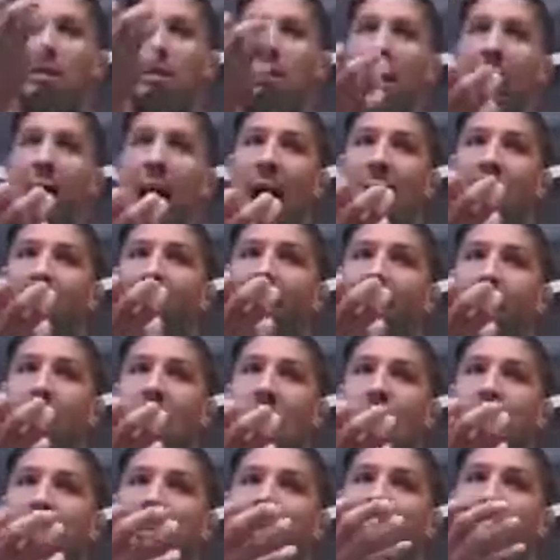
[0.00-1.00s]
want to stop?
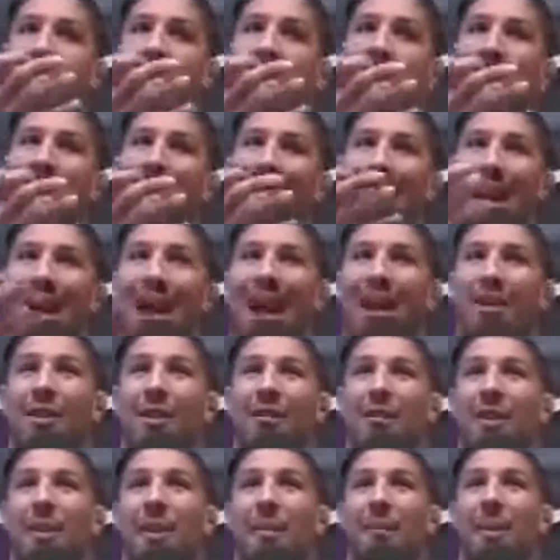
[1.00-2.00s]
Because if you're saying,
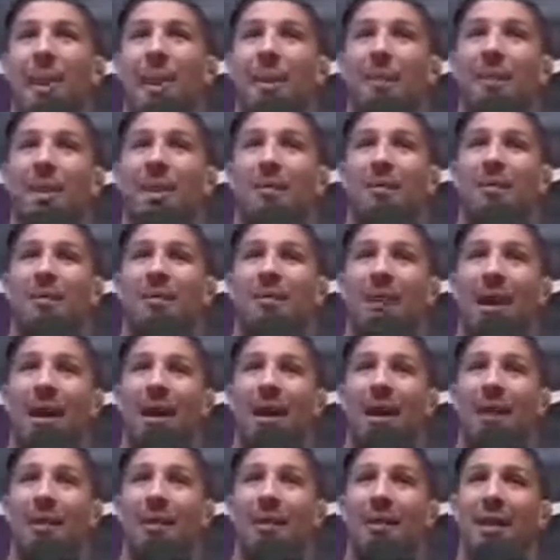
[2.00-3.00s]
UFC doesn't pay you enough to
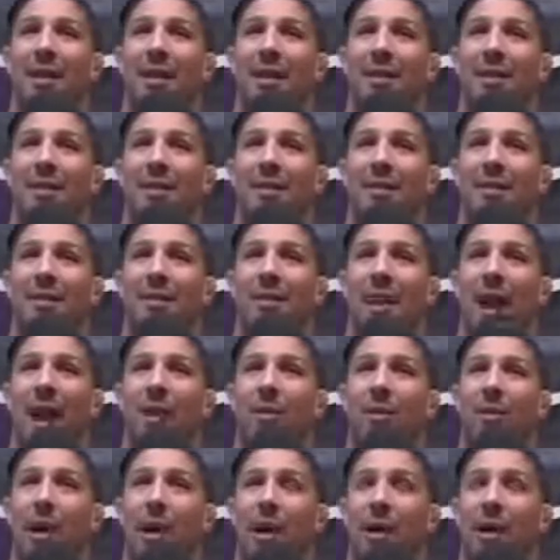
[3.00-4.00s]
fight at
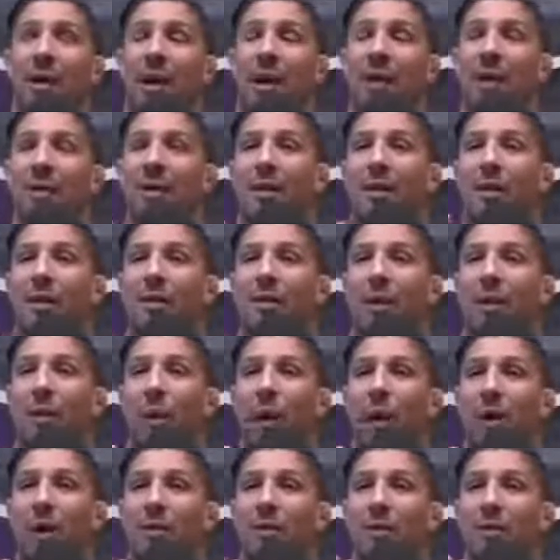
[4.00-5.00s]
lightweight, and the
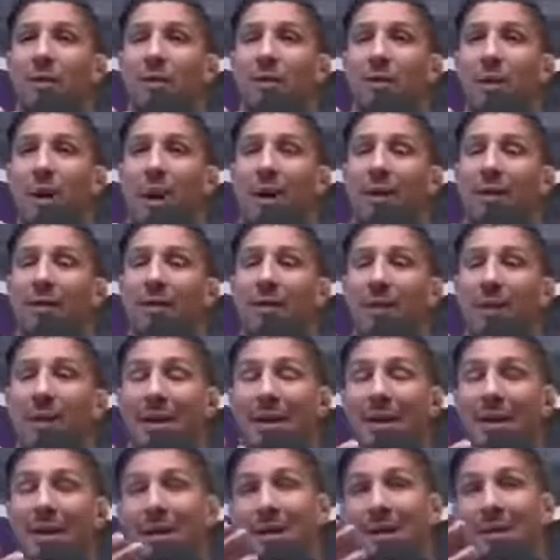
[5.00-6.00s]
weight's too tough,
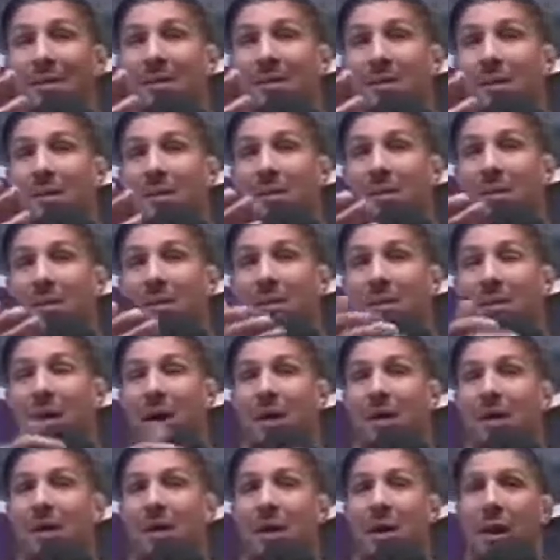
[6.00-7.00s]
well,
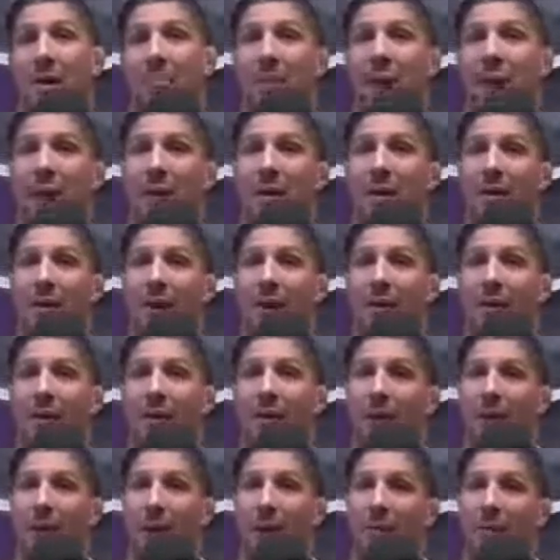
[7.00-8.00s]
then do they pay you
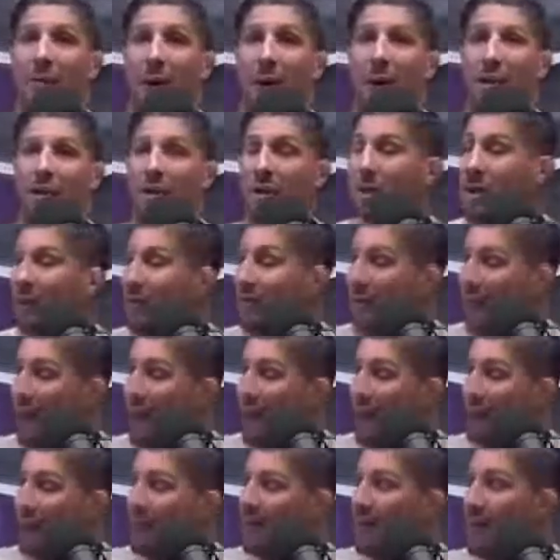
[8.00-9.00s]
enough to get punched in the
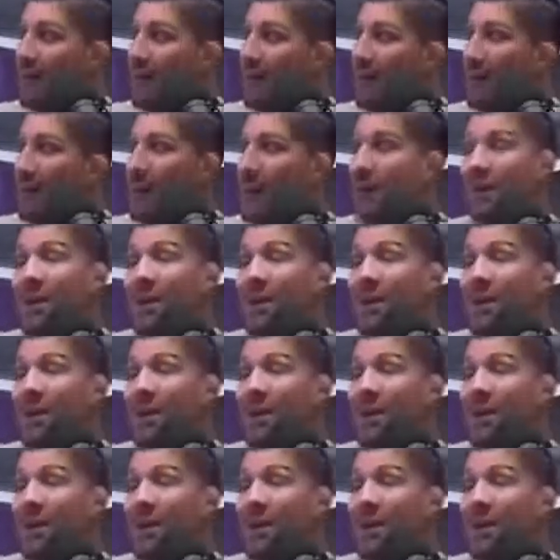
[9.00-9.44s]
face?